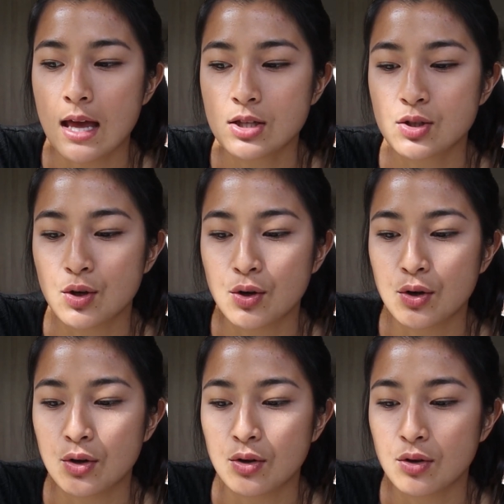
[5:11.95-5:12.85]

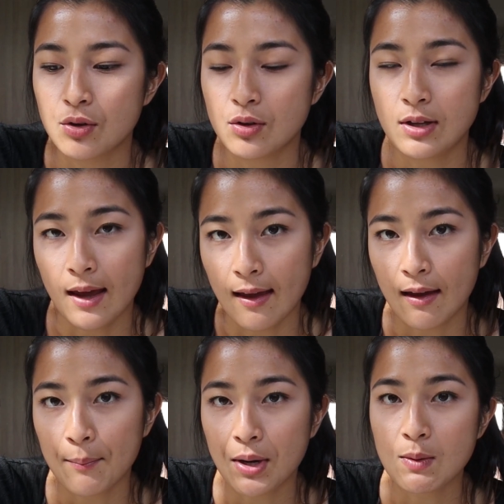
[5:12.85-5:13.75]
So
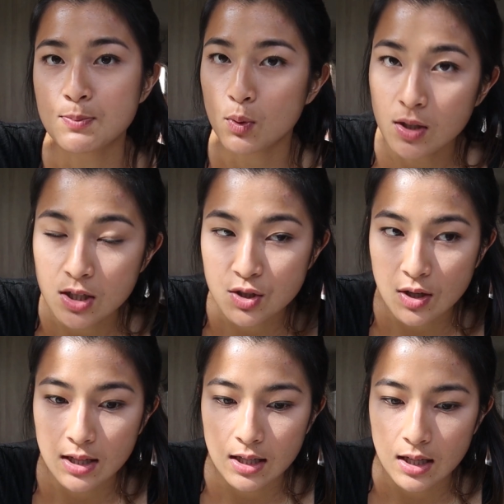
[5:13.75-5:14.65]
yeah, but I was born in
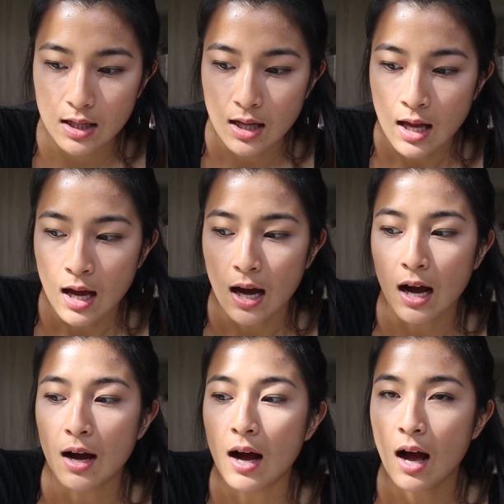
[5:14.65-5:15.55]
Australia.
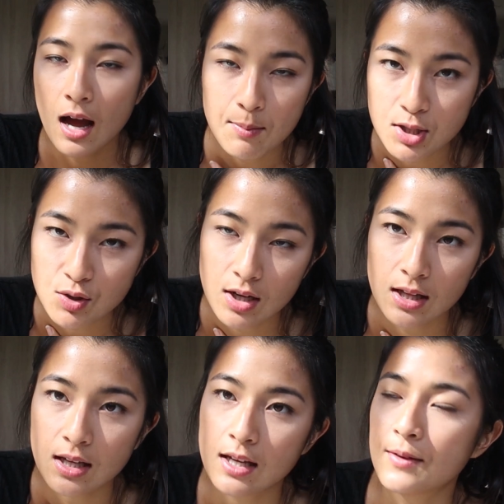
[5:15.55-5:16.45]
I'm
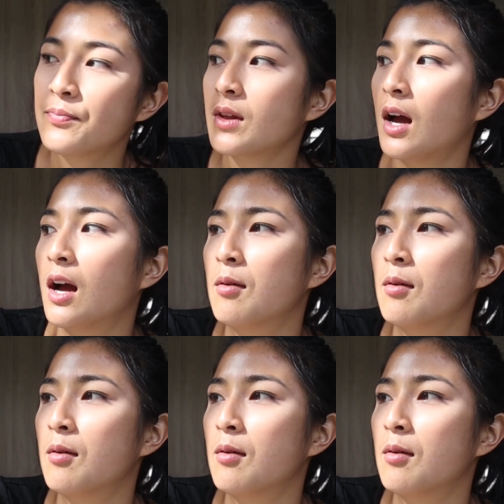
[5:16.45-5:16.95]
Australian.